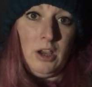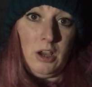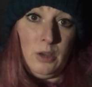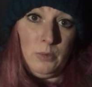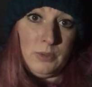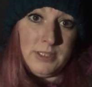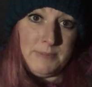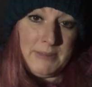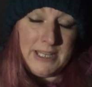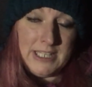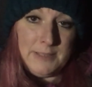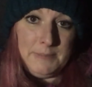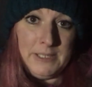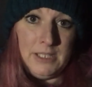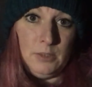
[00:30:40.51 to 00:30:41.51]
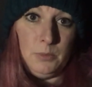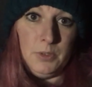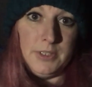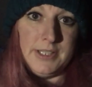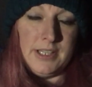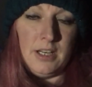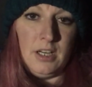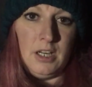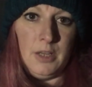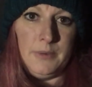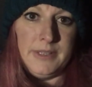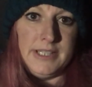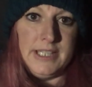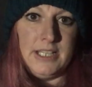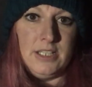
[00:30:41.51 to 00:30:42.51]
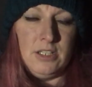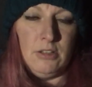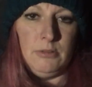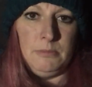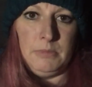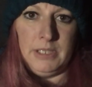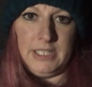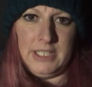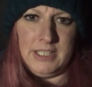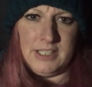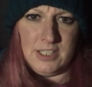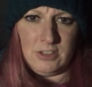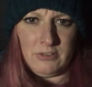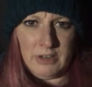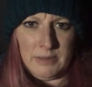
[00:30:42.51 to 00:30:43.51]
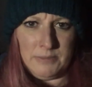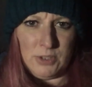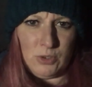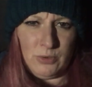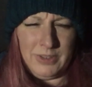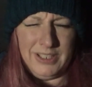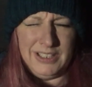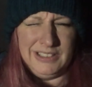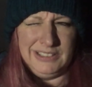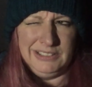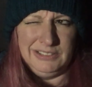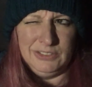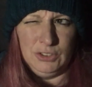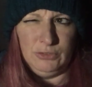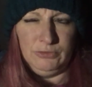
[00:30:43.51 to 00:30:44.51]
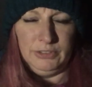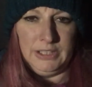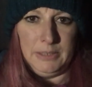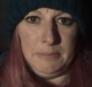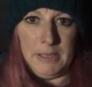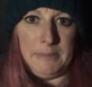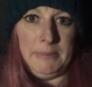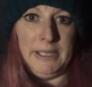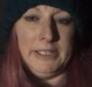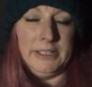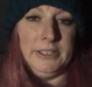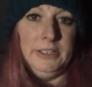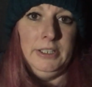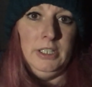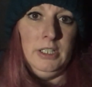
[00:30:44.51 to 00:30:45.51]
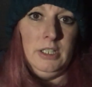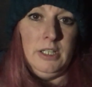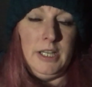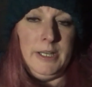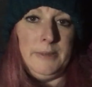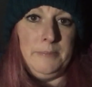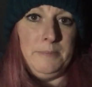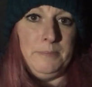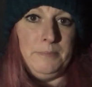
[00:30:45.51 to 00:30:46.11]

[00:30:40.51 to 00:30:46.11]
I was meant to be in the woods, and I know I said on my Instagram story, I've got really bad back, that